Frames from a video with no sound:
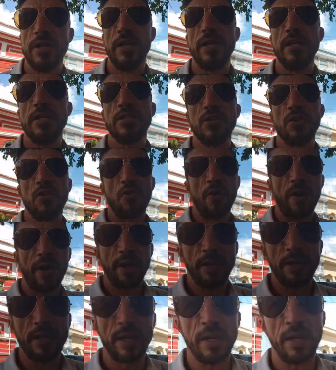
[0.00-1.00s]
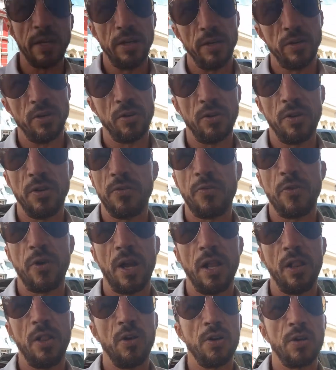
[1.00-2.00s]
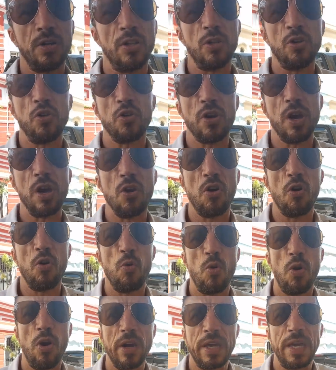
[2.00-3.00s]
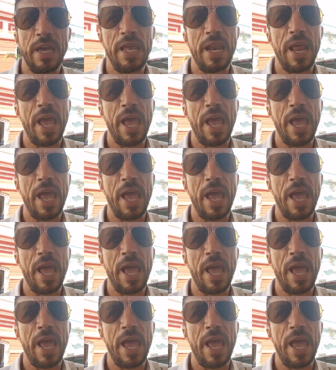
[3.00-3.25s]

is great here, you know, for a local. You can go walking